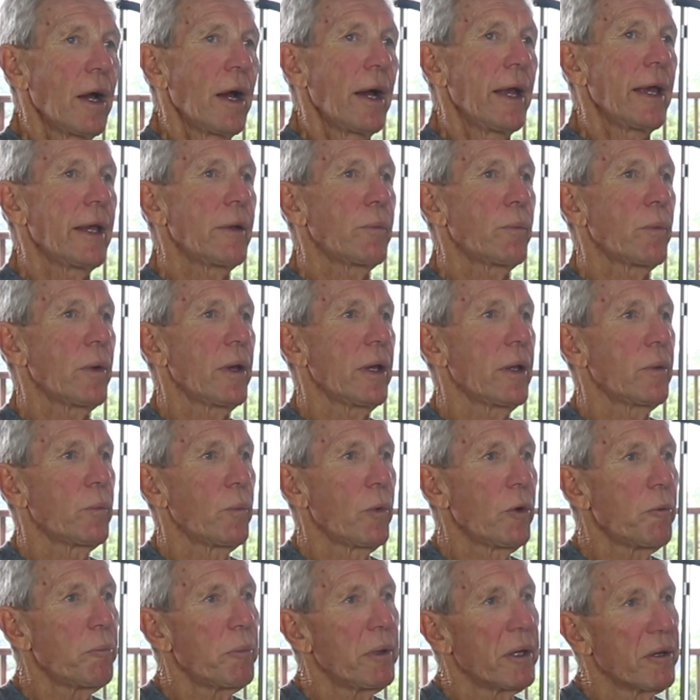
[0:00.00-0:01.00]
It
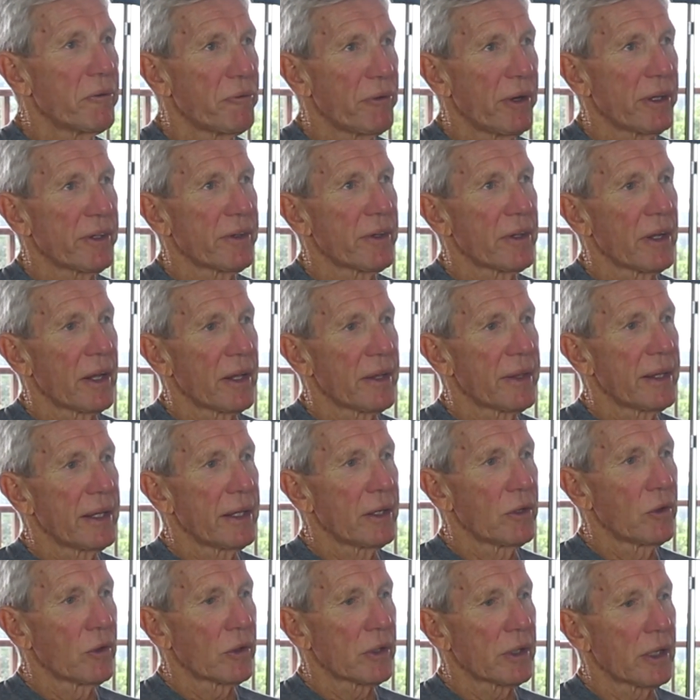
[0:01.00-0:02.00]
would be affected, I
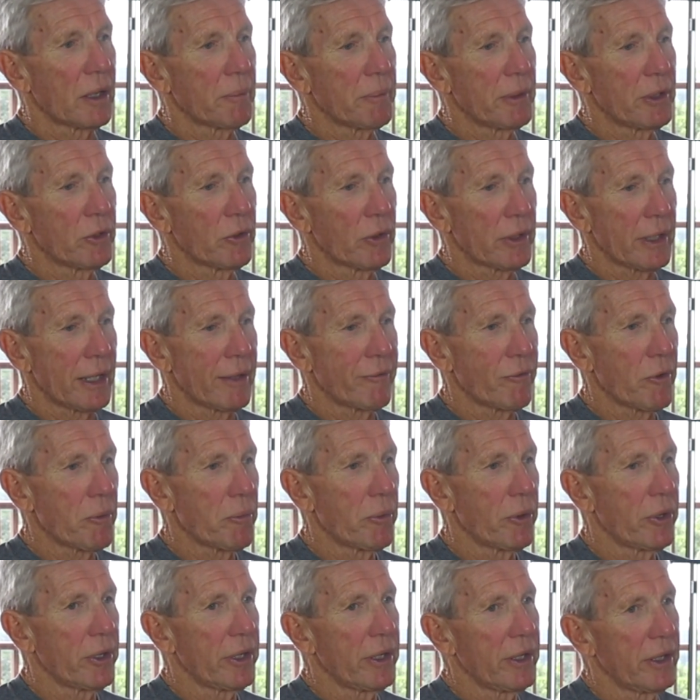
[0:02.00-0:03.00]
think. Look, I mean, not
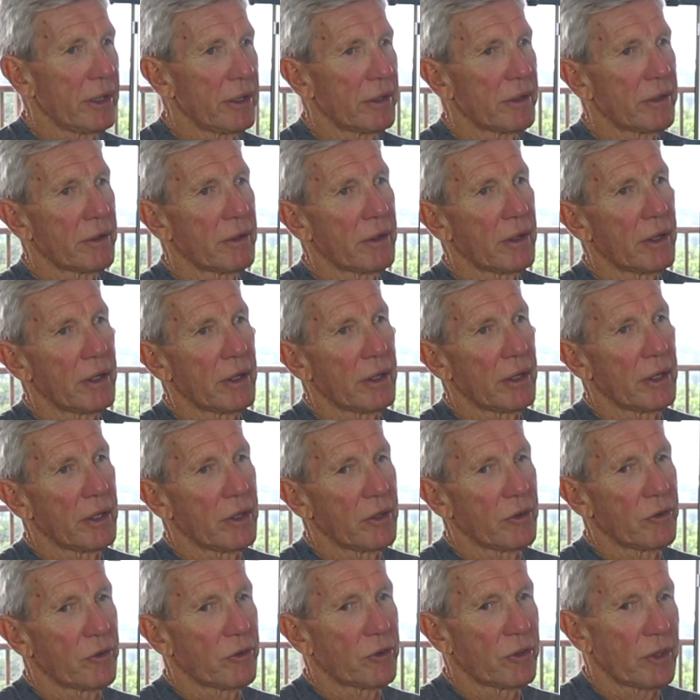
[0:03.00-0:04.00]
everybody
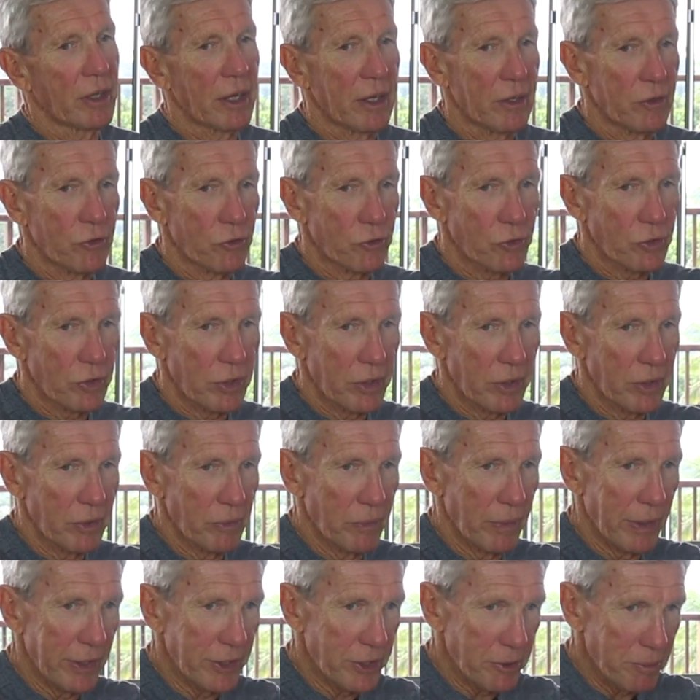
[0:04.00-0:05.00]
is as
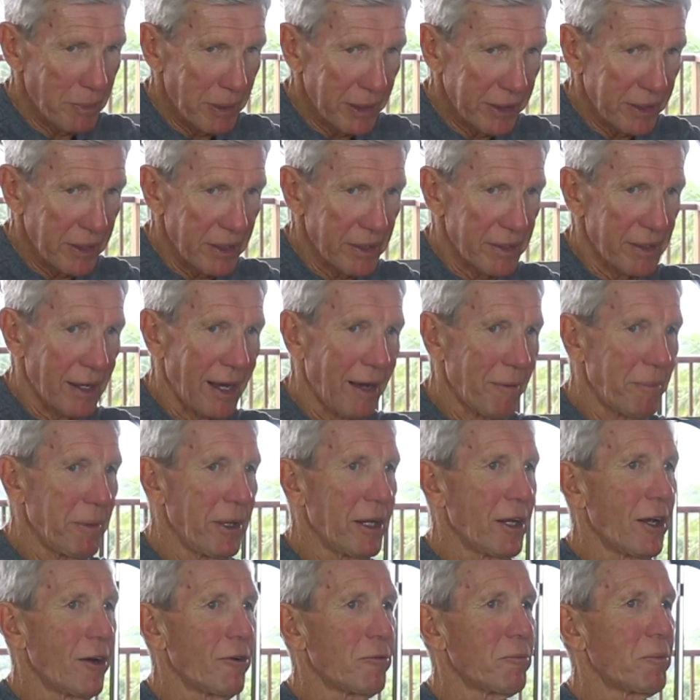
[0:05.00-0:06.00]
regimented as I've
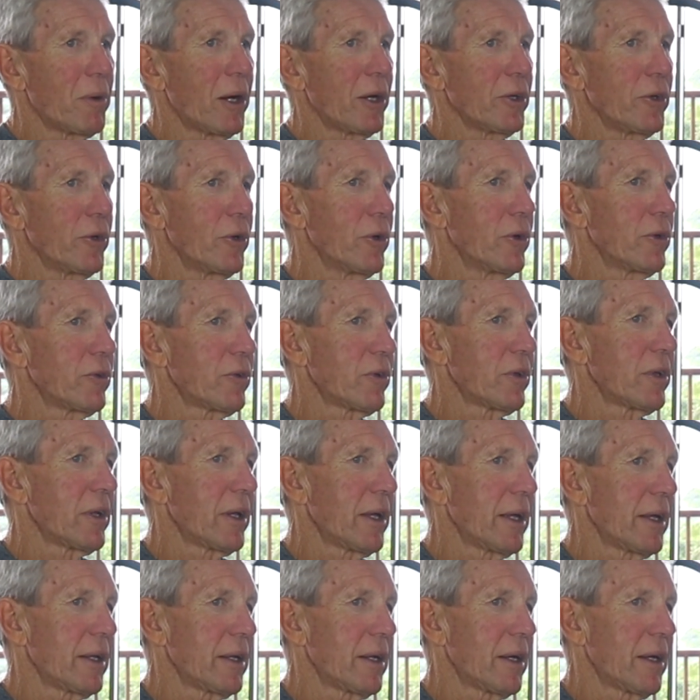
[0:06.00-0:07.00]
been over my years, and
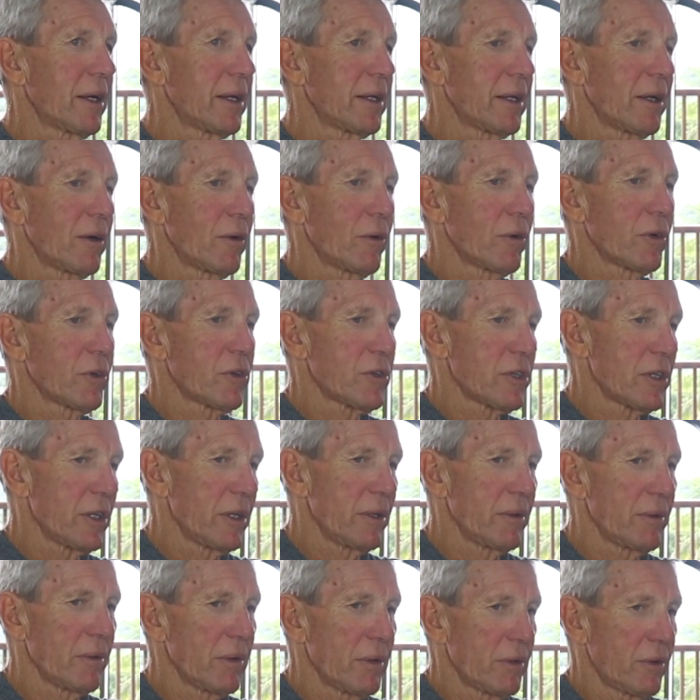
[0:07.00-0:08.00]
I
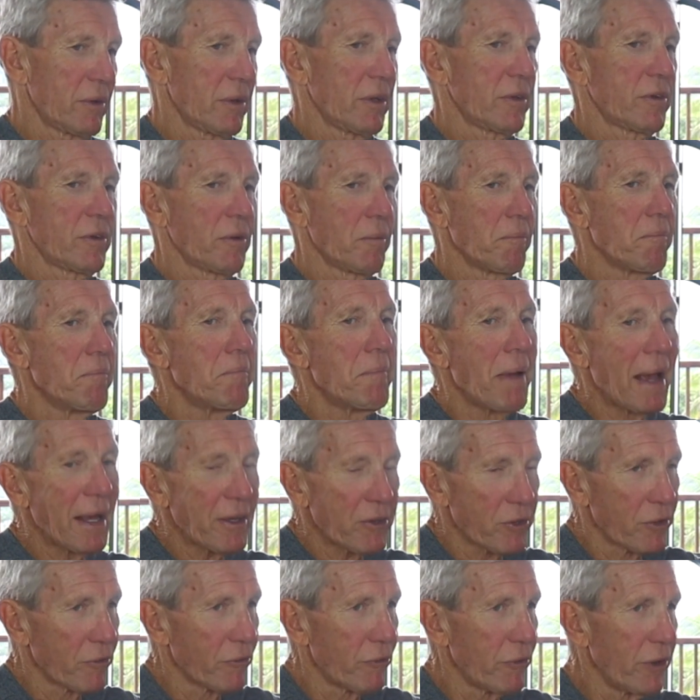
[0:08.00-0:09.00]
honestly, it's a
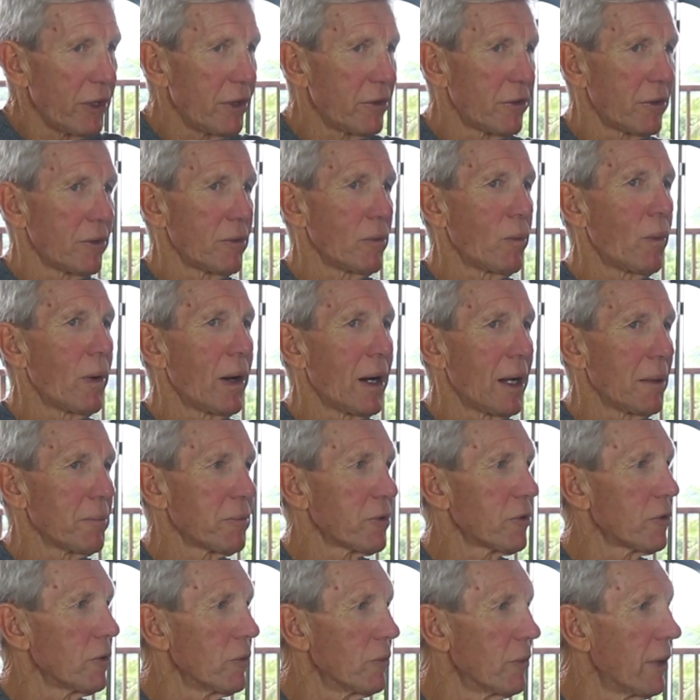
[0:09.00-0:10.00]
massive reason why I'm
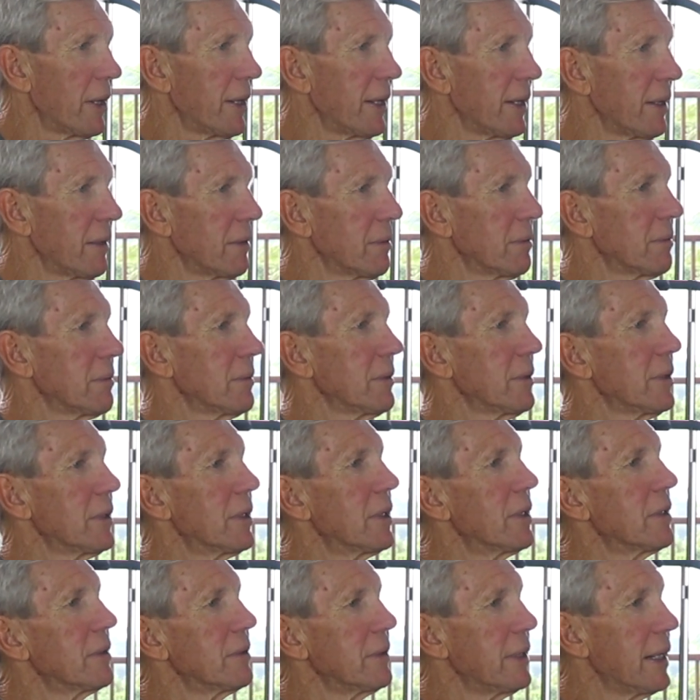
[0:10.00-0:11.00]
still running,
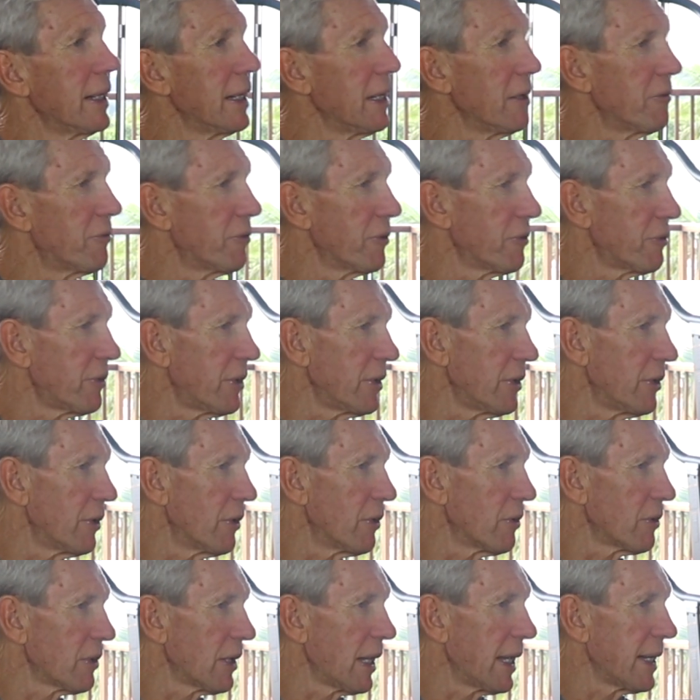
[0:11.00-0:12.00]
nearly 50
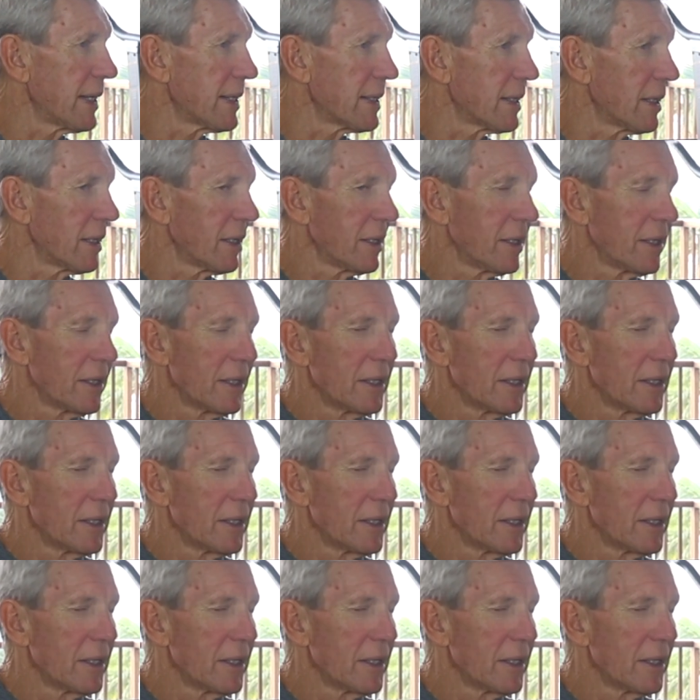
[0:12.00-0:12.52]
years later,